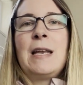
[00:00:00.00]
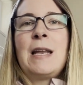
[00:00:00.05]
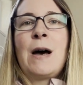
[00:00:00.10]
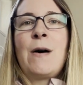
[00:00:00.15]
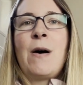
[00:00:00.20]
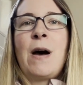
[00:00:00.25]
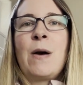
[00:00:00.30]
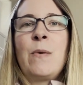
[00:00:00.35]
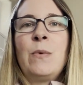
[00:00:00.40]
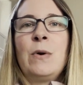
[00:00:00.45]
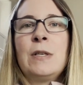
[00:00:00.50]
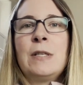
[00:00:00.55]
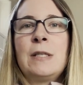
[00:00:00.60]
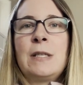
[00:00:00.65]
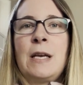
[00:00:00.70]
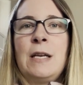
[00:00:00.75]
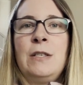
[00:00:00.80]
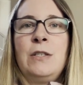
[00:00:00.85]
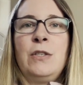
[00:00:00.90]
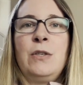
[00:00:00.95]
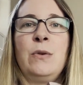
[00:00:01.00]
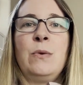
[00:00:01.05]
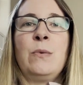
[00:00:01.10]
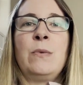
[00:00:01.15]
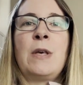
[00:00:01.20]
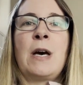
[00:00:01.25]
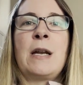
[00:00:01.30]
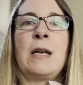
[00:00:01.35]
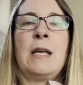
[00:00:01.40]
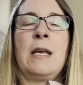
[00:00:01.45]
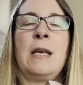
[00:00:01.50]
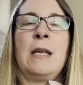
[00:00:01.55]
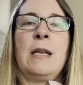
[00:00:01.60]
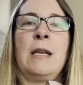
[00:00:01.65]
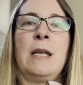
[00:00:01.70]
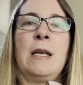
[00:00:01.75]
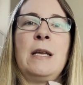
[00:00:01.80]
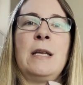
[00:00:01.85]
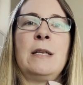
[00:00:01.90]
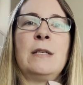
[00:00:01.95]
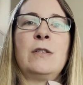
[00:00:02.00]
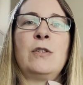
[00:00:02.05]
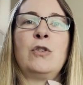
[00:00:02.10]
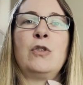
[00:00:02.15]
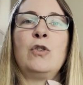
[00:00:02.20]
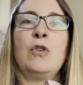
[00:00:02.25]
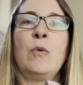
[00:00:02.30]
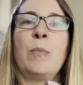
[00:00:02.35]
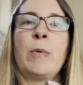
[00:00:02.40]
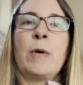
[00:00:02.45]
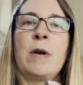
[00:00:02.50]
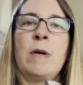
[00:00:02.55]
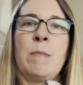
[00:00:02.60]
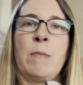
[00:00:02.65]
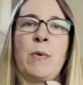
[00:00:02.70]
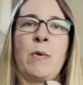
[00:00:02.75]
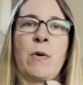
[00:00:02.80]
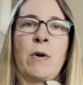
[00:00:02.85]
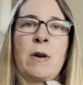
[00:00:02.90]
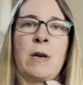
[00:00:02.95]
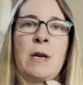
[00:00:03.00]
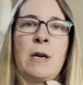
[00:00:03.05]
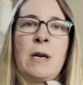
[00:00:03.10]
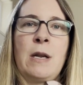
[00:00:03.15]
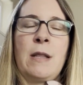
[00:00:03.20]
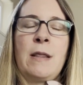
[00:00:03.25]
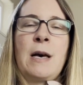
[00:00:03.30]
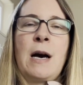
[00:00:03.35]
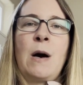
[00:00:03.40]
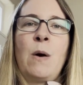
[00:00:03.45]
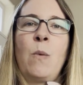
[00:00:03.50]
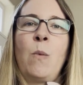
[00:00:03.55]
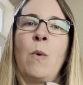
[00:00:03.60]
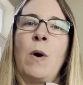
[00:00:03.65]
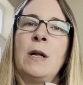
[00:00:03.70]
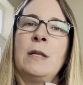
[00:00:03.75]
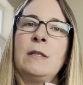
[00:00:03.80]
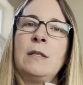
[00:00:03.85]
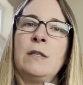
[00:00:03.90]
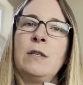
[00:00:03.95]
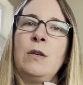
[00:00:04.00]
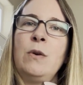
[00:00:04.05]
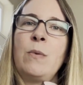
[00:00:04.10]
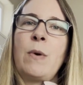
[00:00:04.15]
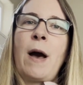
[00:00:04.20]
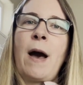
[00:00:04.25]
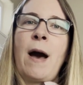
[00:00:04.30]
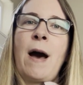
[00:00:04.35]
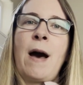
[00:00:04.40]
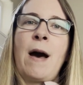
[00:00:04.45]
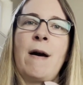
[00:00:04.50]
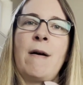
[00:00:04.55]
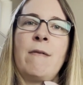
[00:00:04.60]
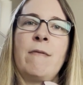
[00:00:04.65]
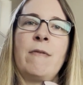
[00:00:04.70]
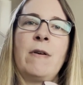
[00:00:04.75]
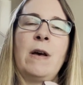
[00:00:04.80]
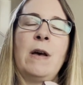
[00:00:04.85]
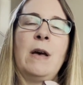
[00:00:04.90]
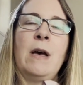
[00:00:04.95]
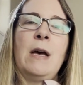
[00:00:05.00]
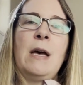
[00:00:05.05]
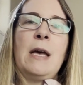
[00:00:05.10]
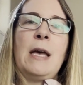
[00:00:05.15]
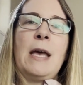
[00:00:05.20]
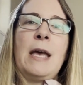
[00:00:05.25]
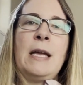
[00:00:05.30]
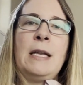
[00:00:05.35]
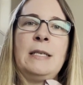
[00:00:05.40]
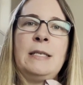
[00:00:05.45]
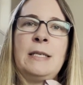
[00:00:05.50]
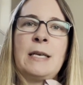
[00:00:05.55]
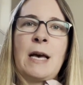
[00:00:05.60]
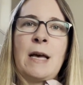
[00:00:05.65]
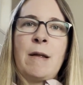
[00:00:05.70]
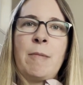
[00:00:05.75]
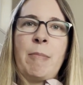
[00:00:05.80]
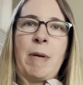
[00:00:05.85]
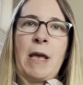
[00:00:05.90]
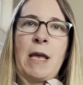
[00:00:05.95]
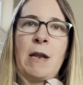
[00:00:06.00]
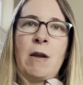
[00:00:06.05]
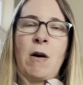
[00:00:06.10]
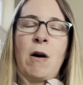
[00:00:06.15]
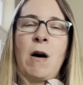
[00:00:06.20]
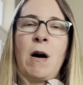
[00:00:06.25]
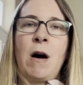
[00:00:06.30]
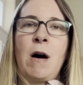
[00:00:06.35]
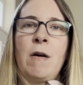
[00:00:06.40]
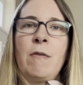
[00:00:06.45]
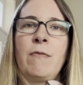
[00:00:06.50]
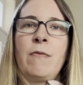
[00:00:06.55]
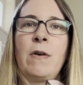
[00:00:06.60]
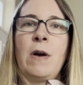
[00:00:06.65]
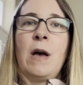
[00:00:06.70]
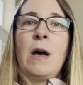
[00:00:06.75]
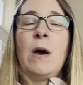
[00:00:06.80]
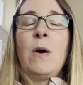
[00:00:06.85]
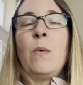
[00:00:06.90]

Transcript: Now, I will say too that it is super important that once you have a debt paid off,